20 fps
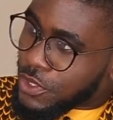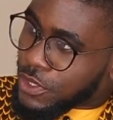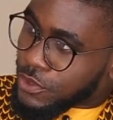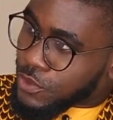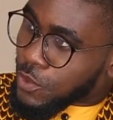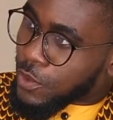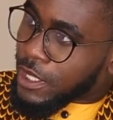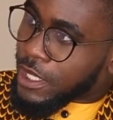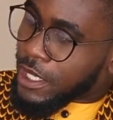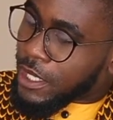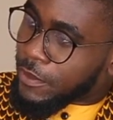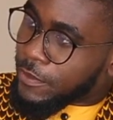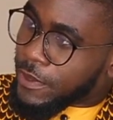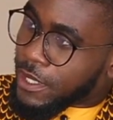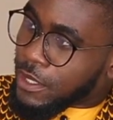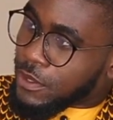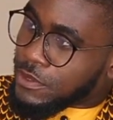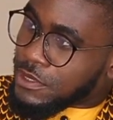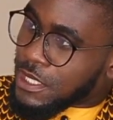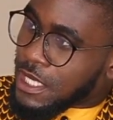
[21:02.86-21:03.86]
are talking
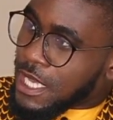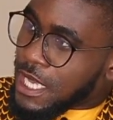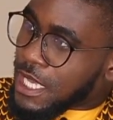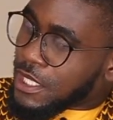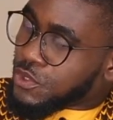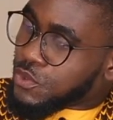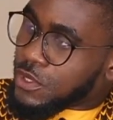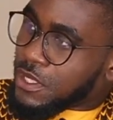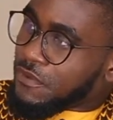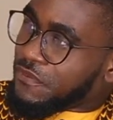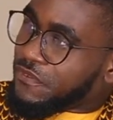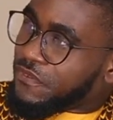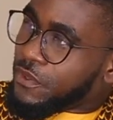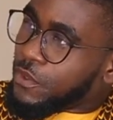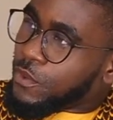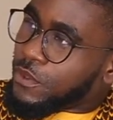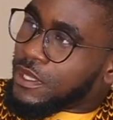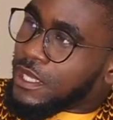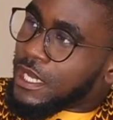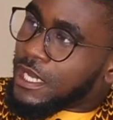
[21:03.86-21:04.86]
about, and so they
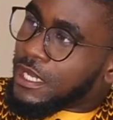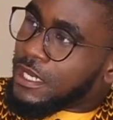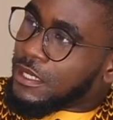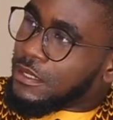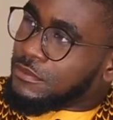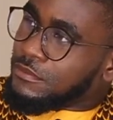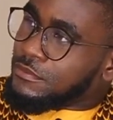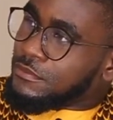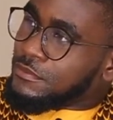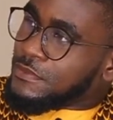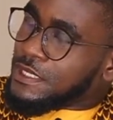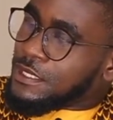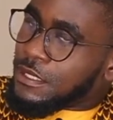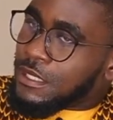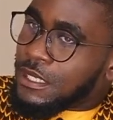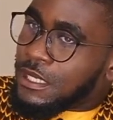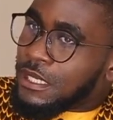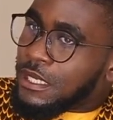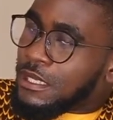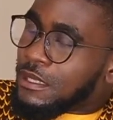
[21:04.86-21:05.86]
feel that
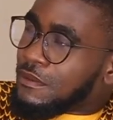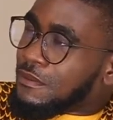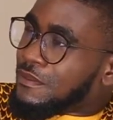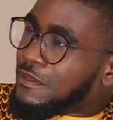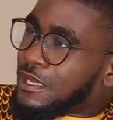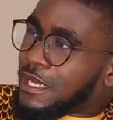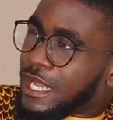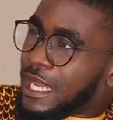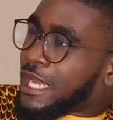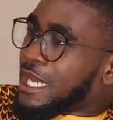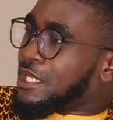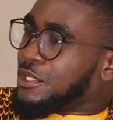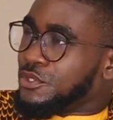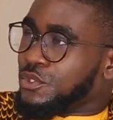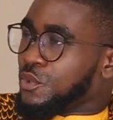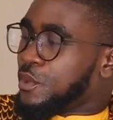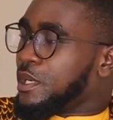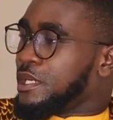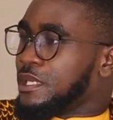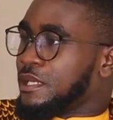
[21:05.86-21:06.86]
then I can't
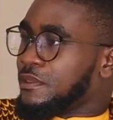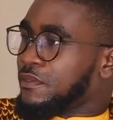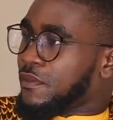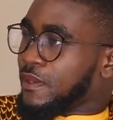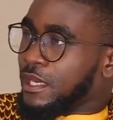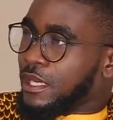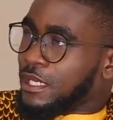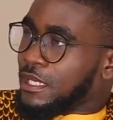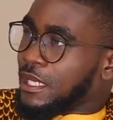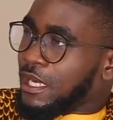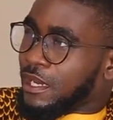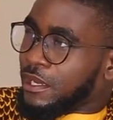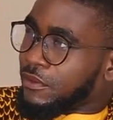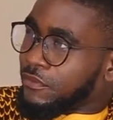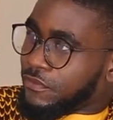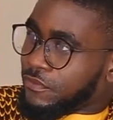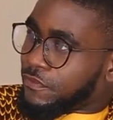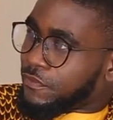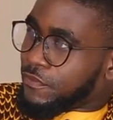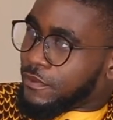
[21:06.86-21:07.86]
do anything in life.